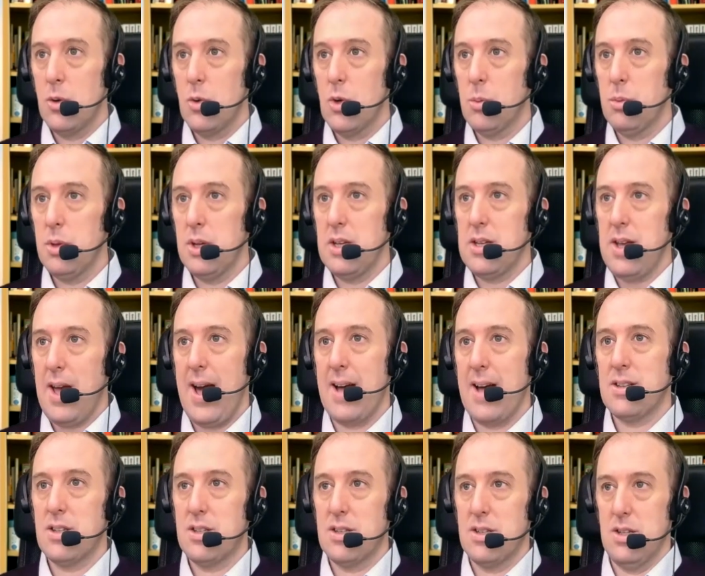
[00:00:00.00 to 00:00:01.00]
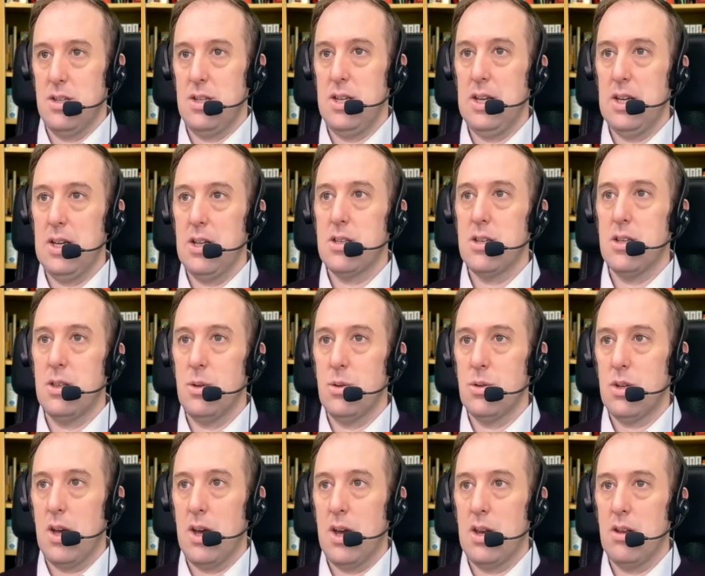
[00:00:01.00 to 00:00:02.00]
Normally, tasks and tickets and
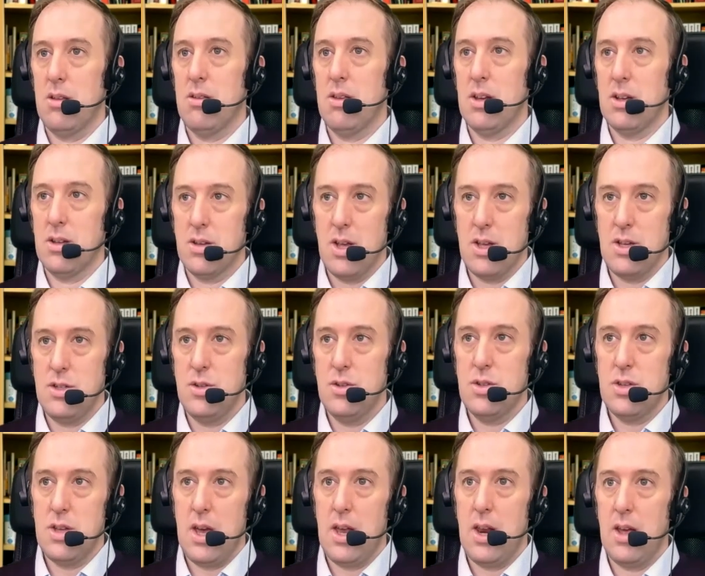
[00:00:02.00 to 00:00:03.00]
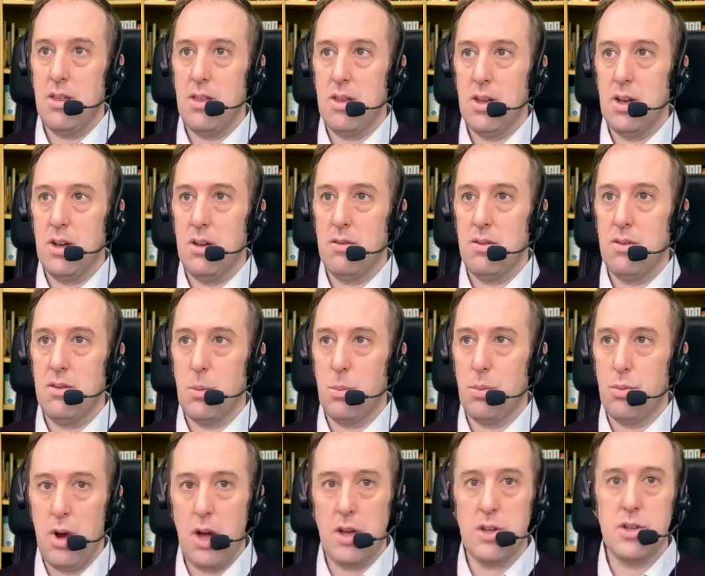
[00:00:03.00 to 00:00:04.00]
those kind of things, as you said, I think of at the
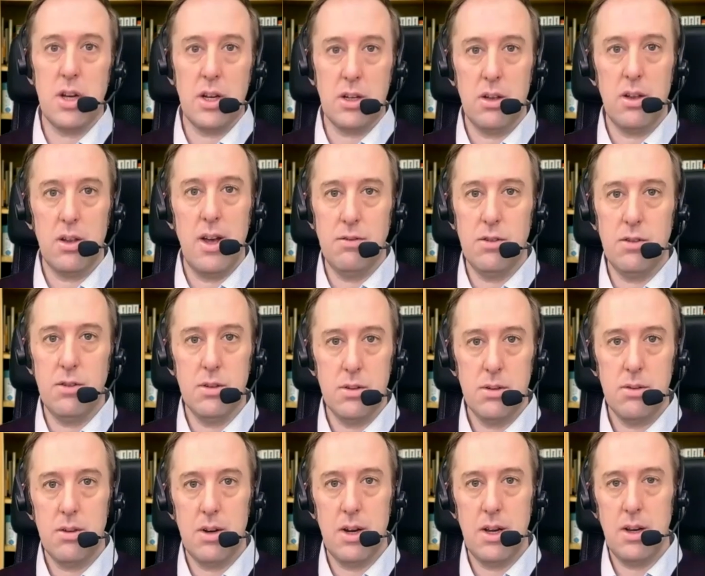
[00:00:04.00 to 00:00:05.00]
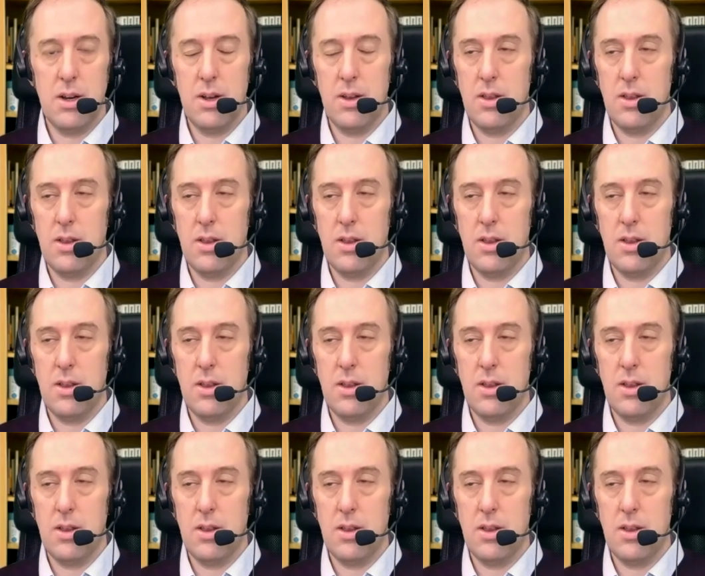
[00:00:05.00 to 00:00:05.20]
project level, right,